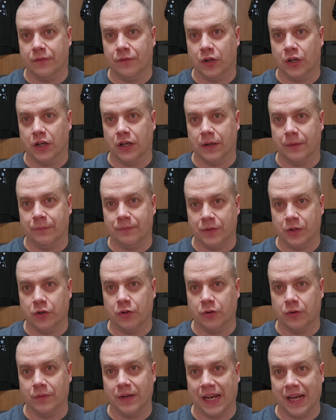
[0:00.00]

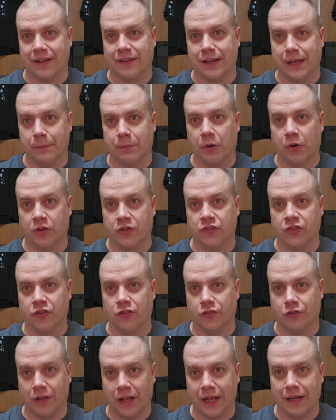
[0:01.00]
Anthony
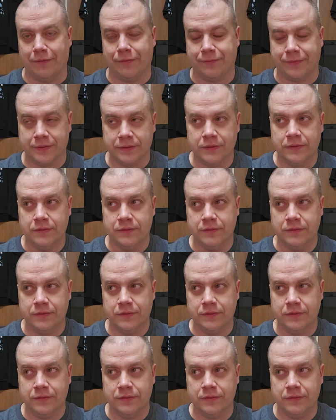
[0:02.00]
Perkins' life.